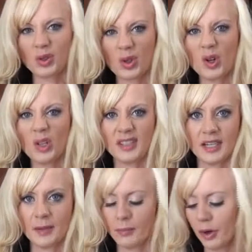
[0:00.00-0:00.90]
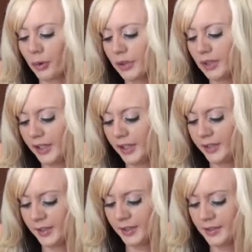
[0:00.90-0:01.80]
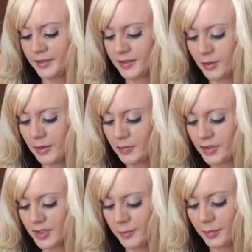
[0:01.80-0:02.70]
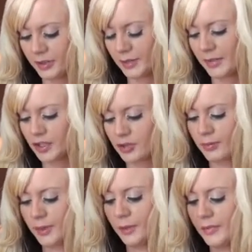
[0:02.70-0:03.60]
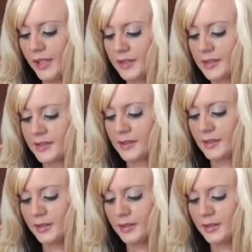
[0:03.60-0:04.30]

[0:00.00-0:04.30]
granola type bar, really. So I'm just going to put in my trail mix